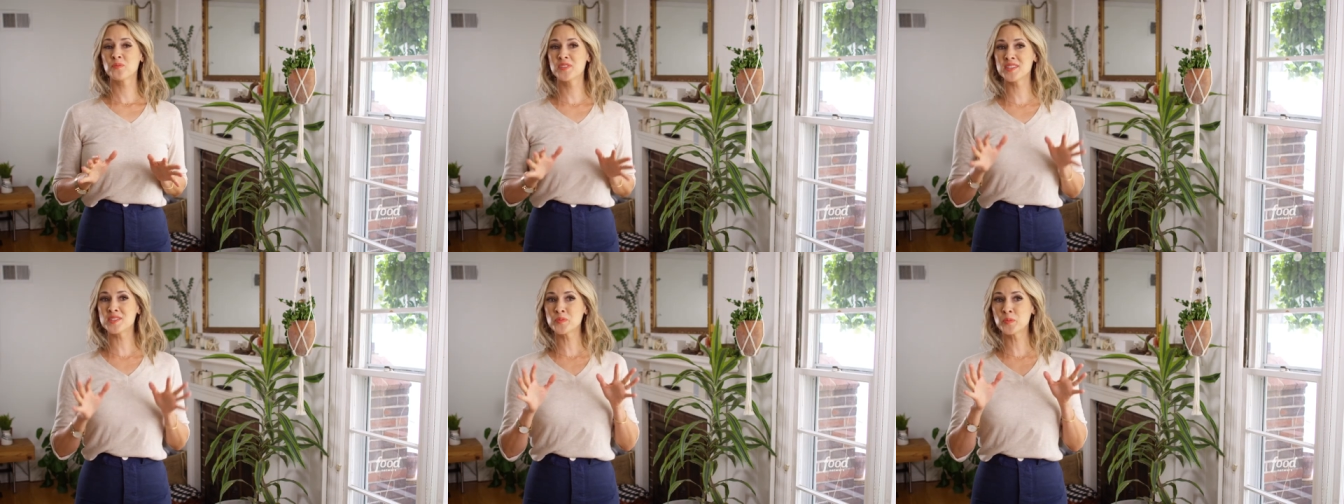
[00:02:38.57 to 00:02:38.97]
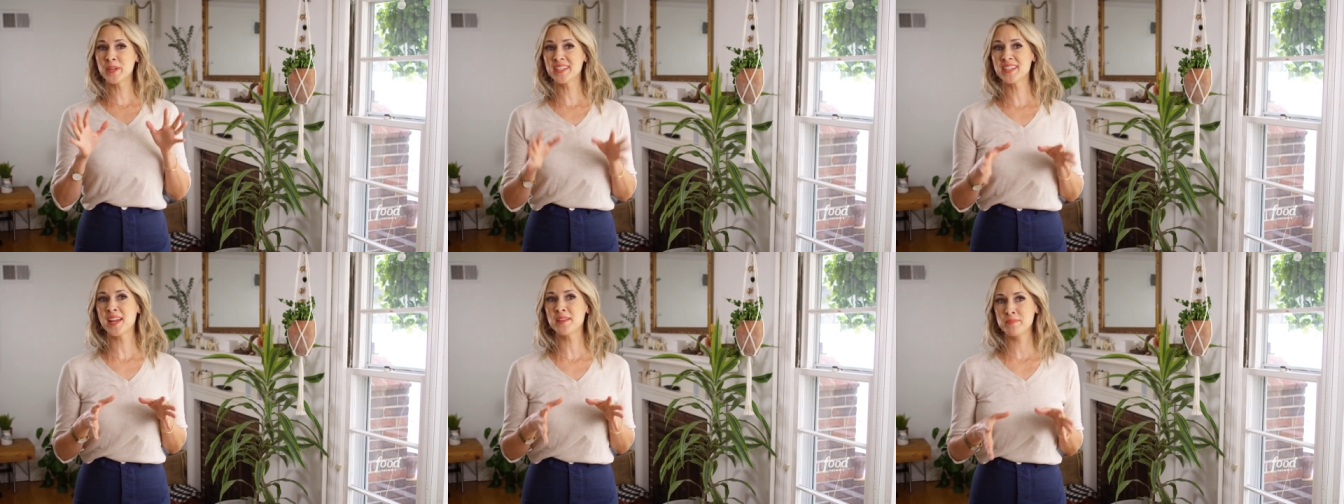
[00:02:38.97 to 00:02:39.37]
This
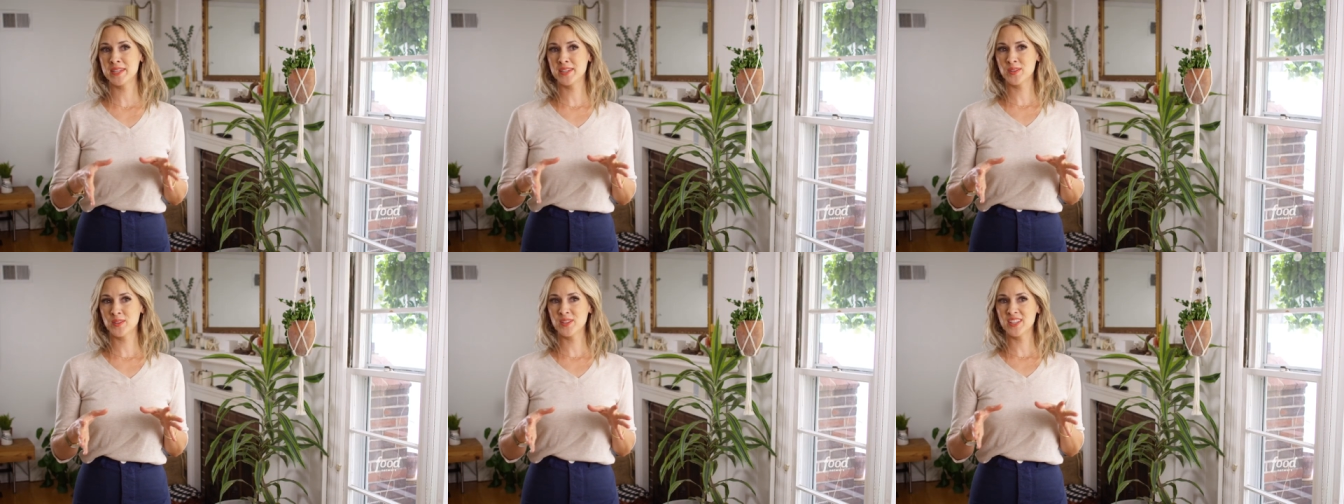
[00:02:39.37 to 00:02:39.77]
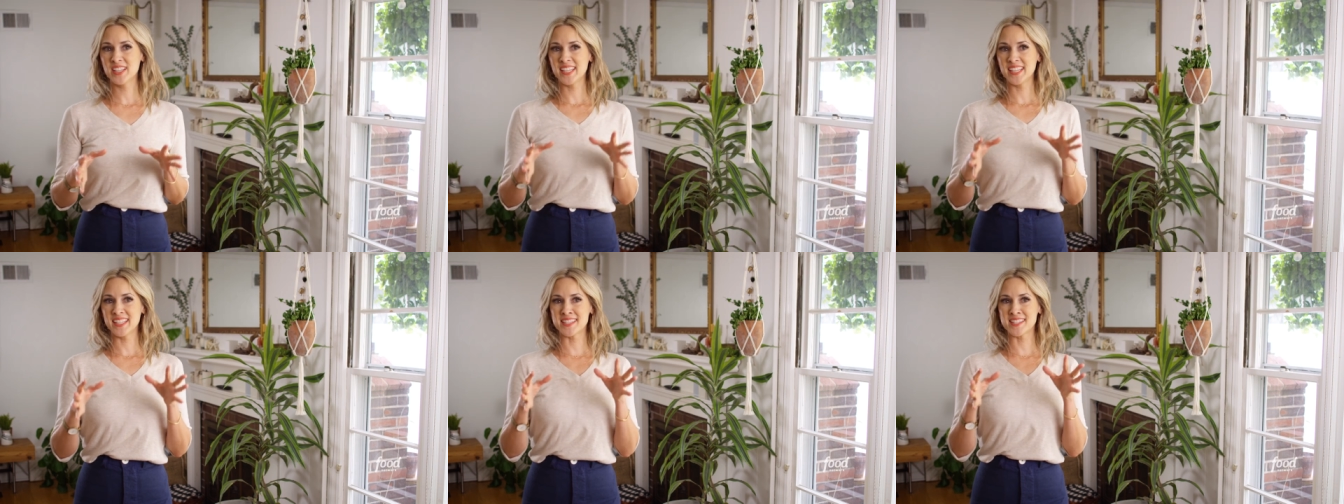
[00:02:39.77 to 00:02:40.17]
weeknight meal,
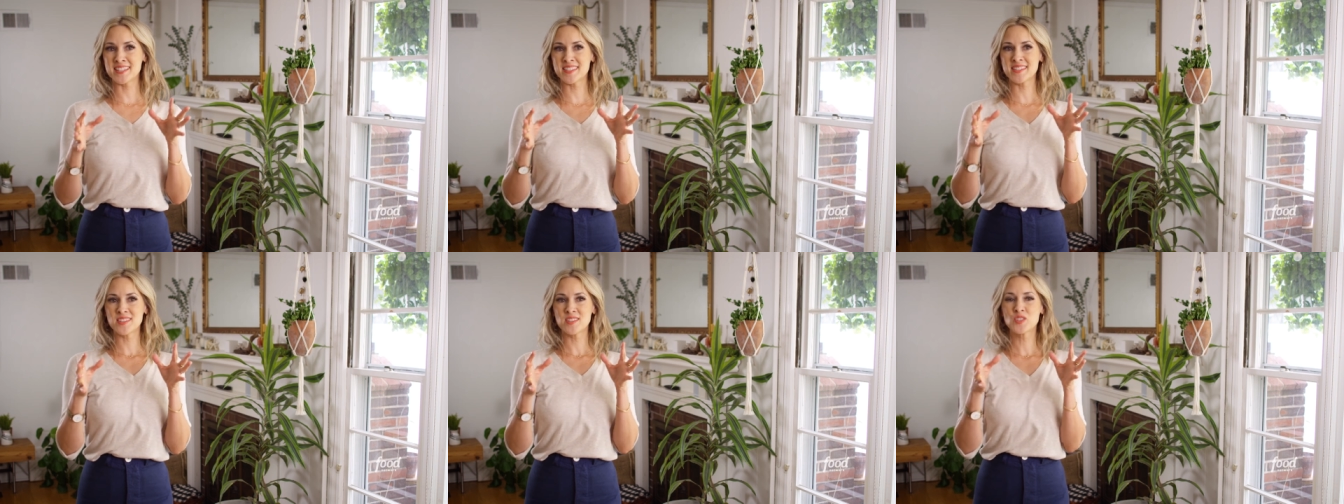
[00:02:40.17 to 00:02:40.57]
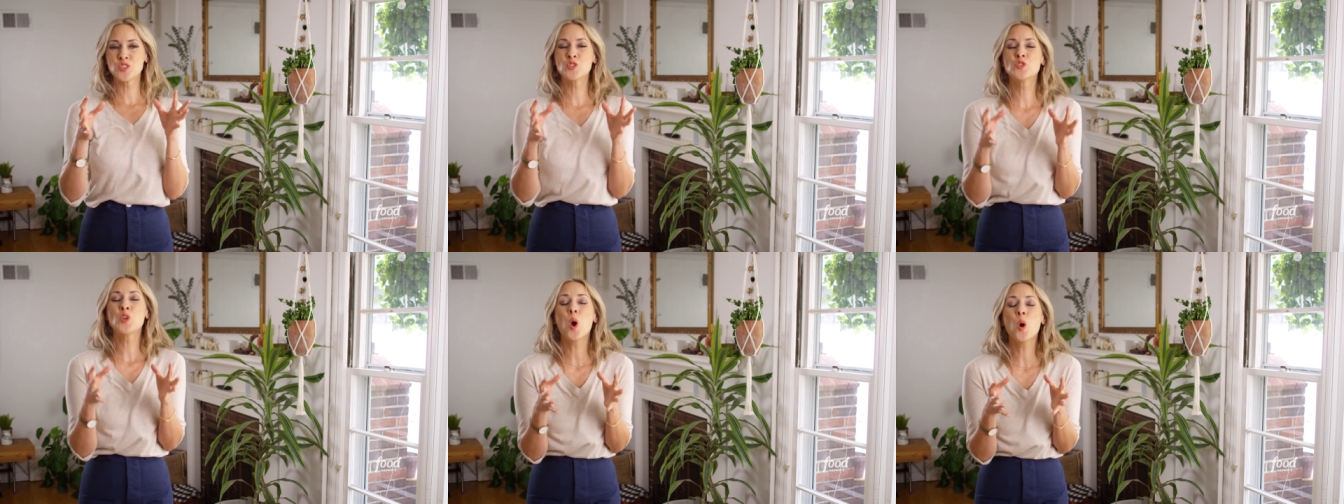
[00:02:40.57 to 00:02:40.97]
it's
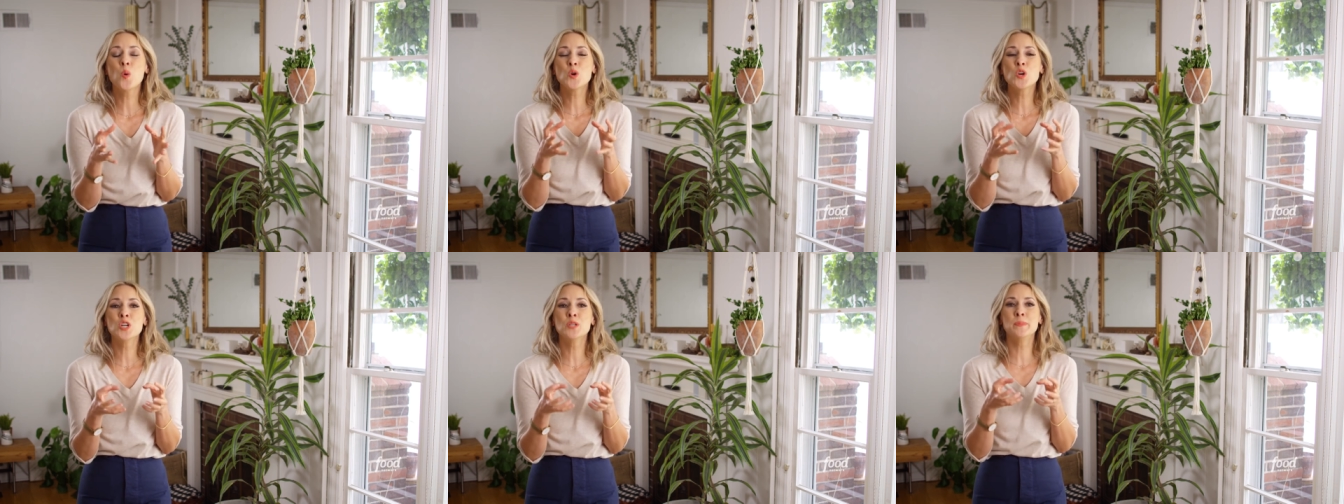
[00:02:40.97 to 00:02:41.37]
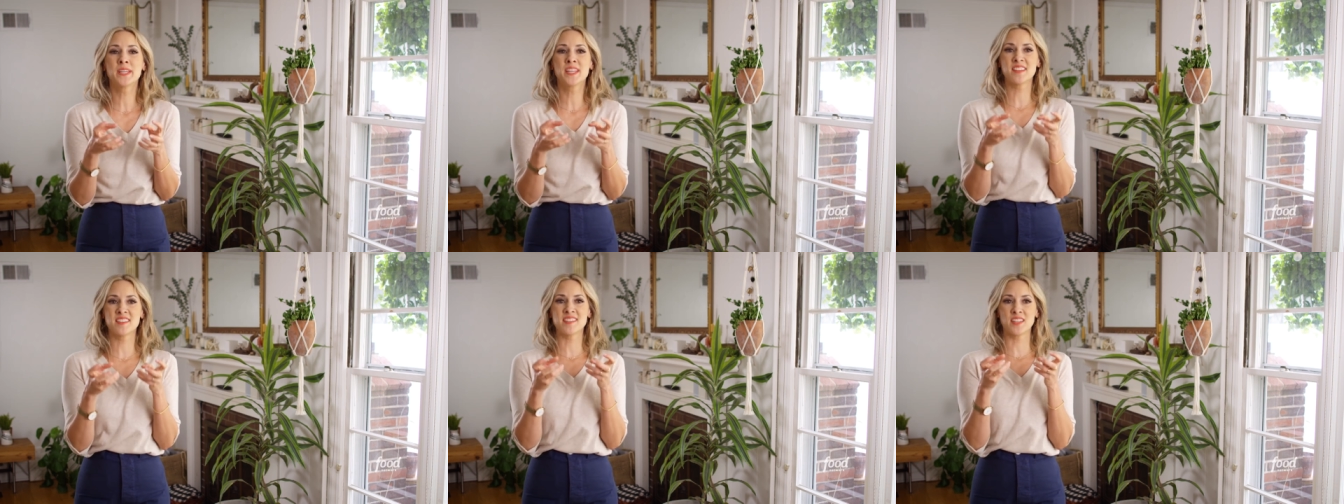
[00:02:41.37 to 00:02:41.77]
so good
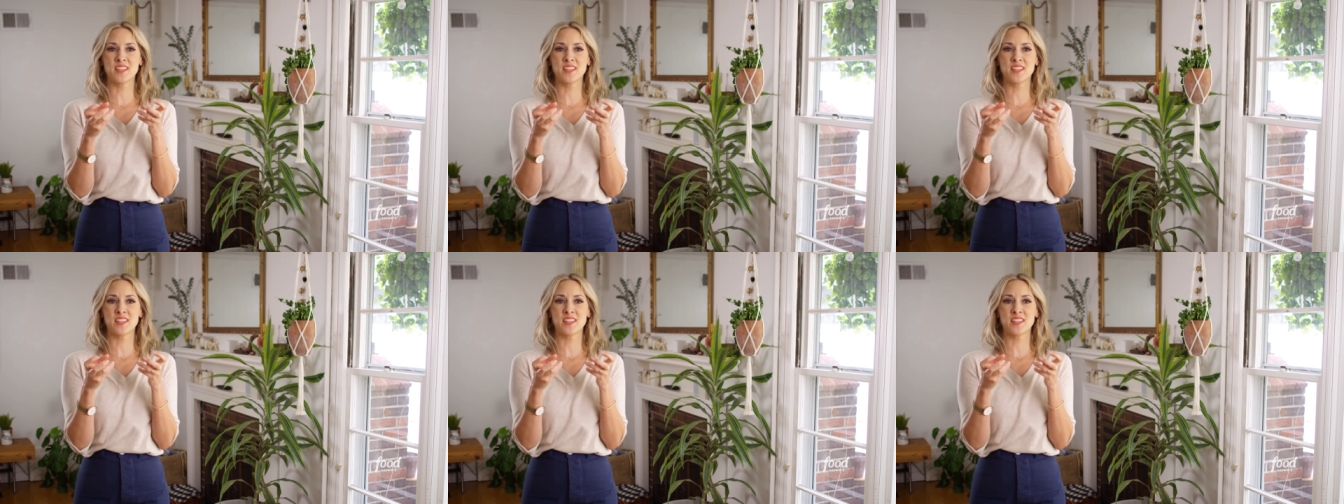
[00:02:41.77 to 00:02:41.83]
because